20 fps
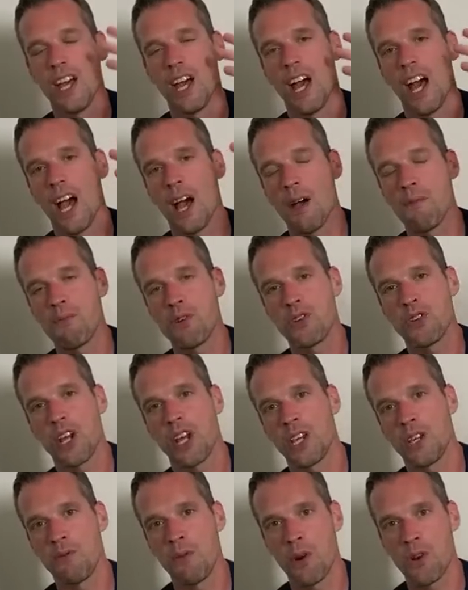I
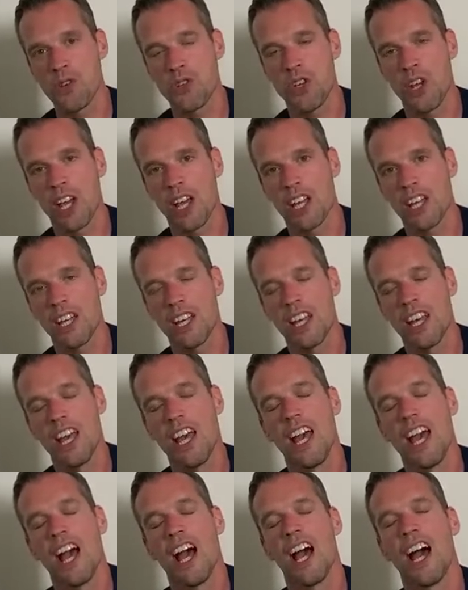appreciate you watching.
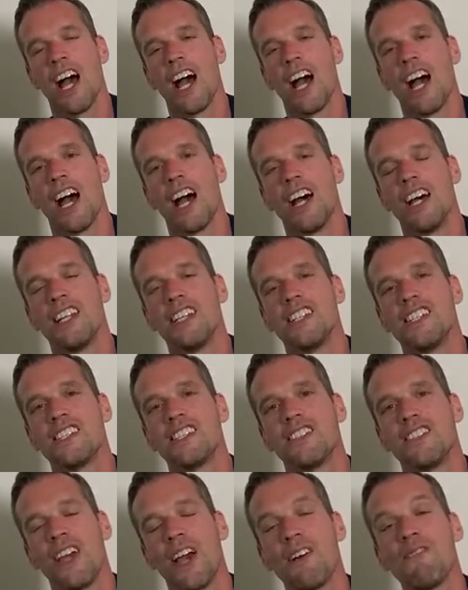And
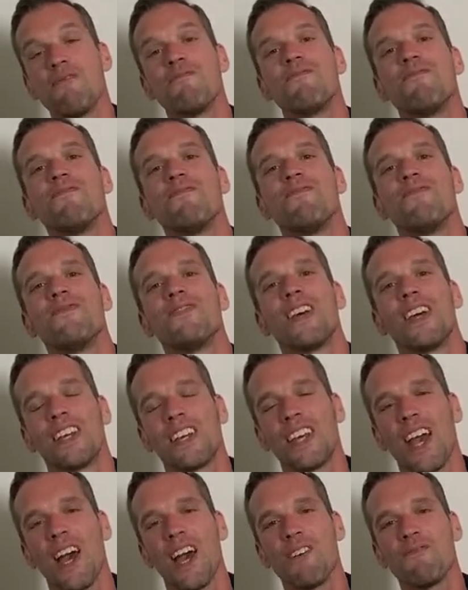yeah, take
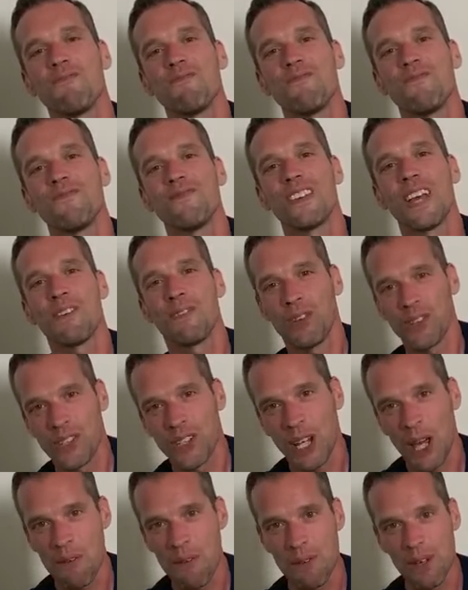care. Keep on
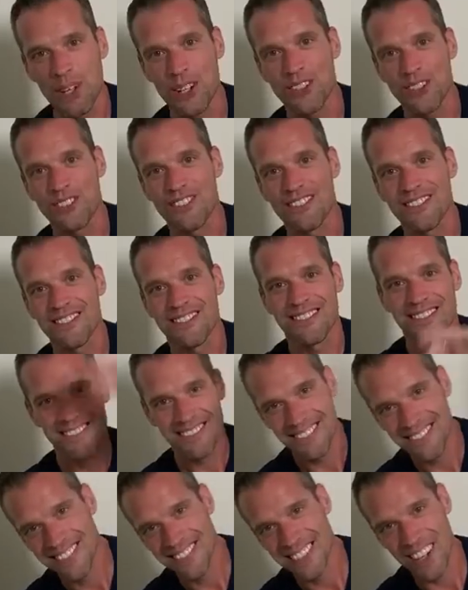scaping.
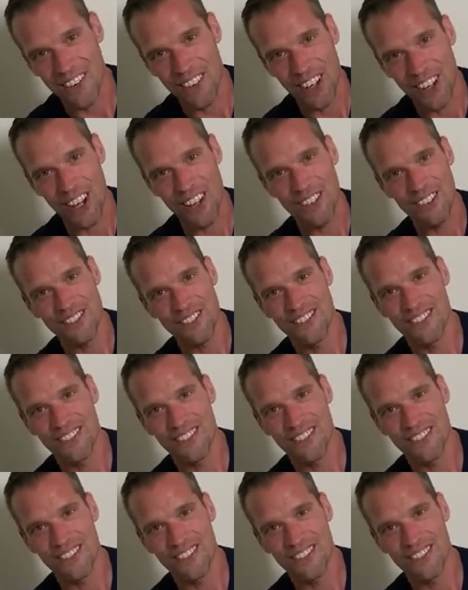Cheerio.